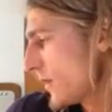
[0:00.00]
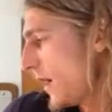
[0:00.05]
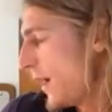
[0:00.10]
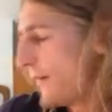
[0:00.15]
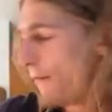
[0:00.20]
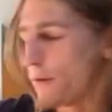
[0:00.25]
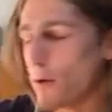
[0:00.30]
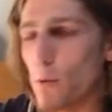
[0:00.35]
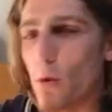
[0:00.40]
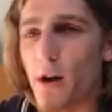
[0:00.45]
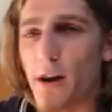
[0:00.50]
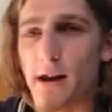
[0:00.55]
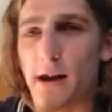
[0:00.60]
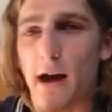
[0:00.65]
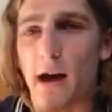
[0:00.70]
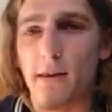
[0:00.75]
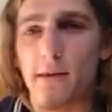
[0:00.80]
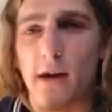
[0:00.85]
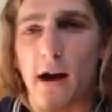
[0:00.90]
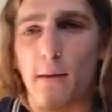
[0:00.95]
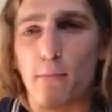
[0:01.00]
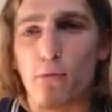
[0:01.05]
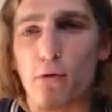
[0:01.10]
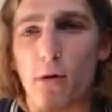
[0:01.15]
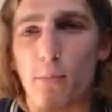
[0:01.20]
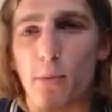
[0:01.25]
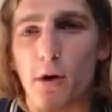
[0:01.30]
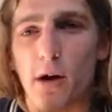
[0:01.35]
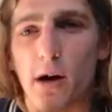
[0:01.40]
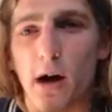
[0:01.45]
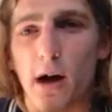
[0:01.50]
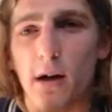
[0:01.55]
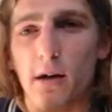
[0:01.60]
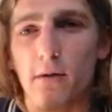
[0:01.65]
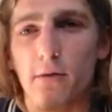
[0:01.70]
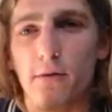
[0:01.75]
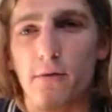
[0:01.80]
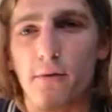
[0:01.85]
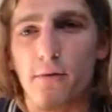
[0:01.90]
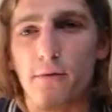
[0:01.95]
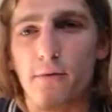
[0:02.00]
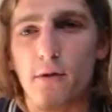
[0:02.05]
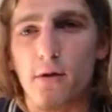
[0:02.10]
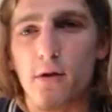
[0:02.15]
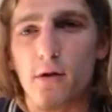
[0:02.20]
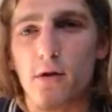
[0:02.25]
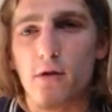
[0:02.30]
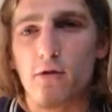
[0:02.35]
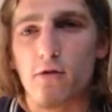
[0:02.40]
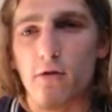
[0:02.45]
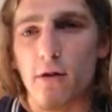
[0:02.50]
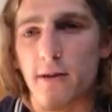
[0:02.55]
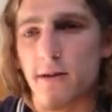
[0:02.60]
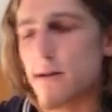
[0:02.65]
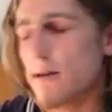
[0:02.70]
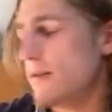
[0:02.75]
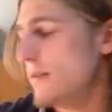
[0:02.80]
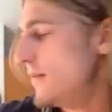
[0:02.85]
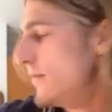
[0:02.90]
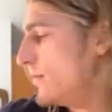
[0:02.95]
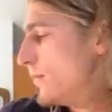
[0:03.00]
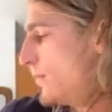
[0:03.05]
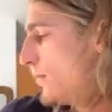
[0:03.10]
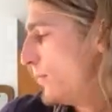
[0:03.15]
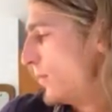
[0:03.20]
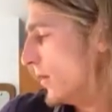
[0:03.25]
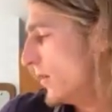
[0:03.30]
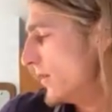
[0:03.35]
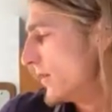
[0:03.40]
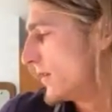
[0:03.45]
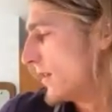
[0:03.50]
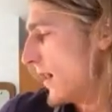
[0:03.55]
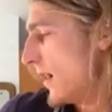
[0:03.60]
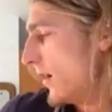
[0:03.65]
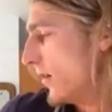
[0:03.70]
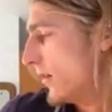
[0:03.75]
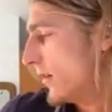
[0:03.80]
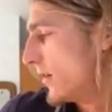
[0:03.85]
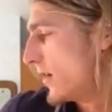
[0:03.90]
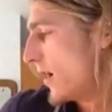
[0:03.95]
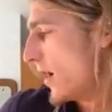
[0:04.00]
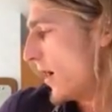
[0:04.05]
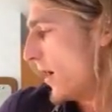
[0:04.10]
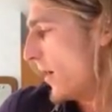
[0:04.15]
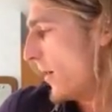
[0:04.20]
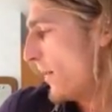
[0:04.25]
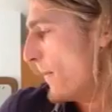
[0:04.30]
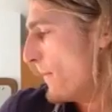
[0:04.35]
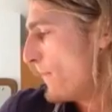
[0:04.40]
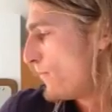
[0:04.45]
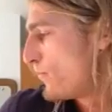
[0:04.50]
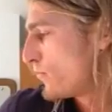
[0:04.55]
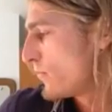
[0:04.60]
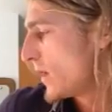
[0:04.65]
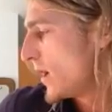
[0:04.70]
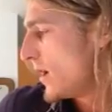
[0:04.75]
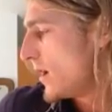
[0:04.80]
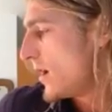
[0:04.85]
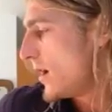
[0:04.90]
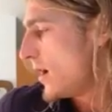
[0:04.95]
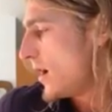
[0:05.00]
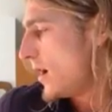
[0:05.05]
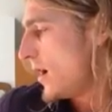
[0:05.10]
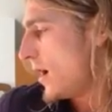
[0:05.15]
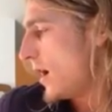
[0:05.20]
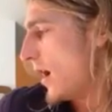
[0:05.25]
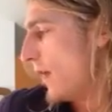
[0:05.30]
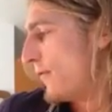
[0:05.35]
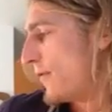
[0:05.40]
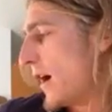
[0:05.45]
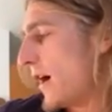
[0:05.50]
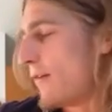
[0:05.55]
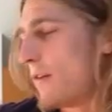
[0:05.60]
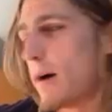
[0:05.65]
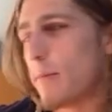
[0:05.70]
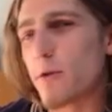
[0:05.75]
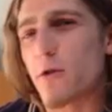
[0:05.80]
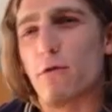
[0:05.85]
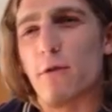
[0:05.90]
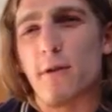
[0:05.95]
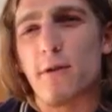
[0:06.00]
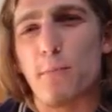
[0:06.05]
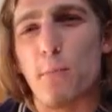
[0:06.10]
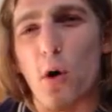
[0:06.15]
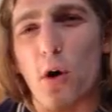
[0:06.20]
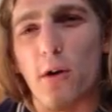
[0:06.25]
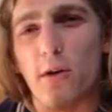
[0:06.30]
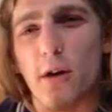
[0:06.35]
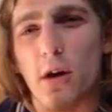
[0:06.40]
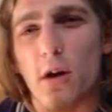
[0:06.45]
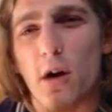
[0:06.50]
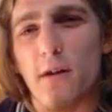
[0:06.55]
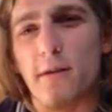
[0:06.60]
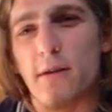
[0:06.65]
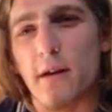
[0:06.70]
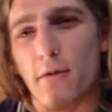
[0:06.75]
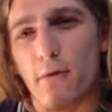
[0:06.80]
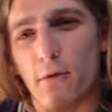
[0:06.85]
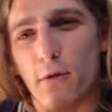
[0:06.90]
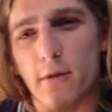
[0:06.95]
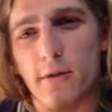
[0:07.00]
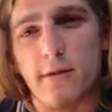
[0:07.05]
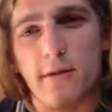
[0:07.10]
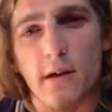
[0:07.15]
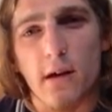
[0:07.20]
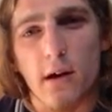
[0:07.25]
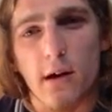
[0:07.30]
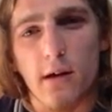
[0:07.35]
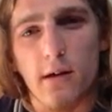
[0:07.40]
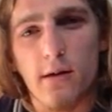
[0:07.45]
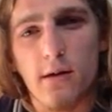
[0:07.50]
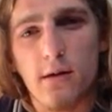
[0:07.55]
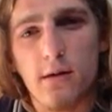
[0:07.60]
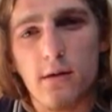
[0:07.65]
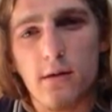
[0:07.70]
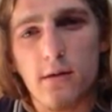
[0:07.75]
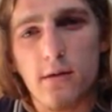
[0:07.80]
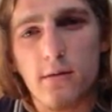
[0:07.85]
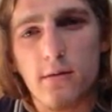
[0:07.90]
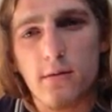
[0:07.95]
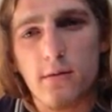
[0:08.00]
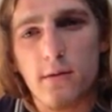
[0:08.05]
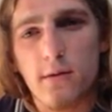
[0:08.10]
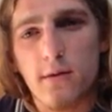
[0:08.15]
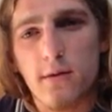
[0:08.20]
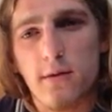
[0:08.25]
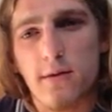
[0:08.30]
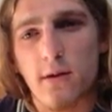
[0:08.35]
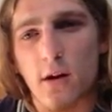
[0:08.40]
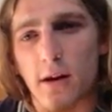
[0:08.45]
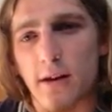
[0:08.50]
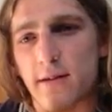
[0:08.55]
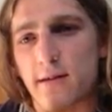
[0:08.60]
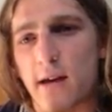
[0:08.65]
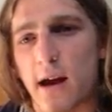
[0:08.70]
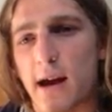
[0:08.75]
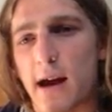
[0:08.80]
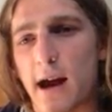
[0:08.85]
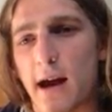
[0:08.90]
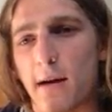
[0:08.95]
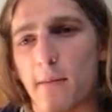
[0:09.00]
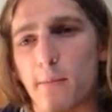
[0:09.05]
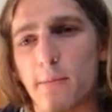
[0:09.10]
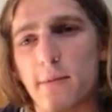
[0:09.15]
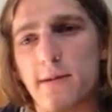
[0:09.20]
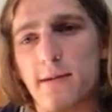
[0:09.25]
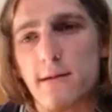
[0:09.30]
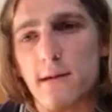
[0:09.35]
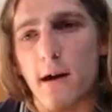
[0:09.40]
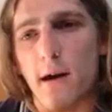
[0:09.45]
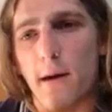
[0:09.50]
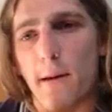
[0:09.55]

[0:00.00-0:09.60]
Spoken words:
if you want to get that proper kind of gritty blues sound. Valve amps respond a lot different to solid state amps.